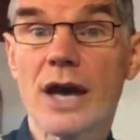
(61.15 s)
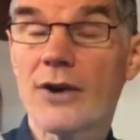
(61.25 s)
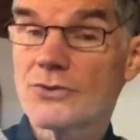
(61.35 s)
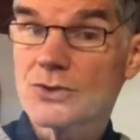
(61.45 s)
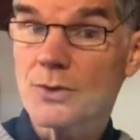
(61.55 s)

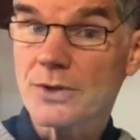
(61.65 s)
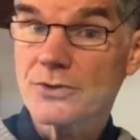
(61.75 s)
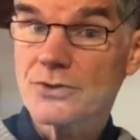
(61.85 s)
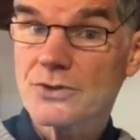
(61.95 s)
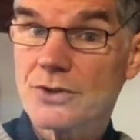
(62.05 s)
of
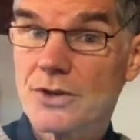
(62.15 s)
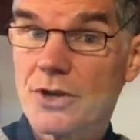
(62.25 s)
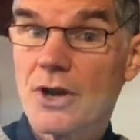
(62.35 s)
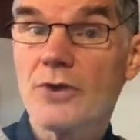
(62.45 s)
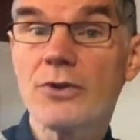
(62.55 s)
sorts.
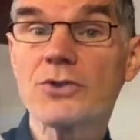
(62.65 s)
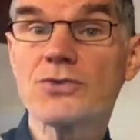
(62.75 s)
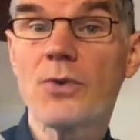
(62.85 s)
Verse